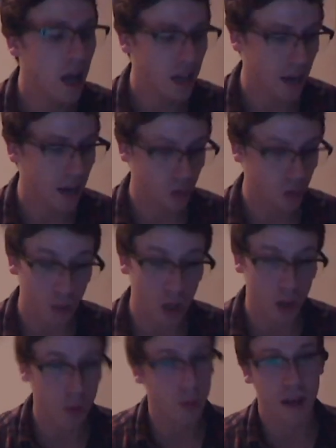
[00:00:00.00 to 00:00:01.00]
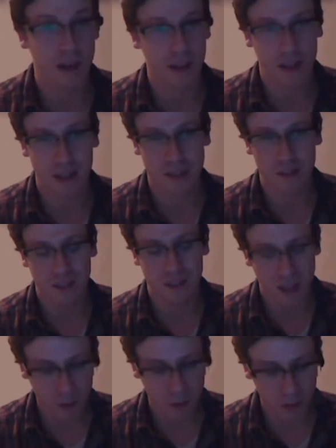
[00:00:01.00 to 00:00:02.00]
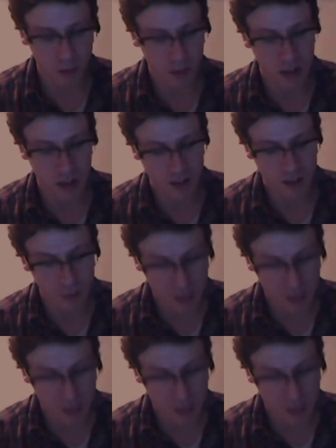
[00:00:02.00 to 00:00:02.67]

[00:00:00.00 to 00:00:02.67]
and I was blown away. And it was like around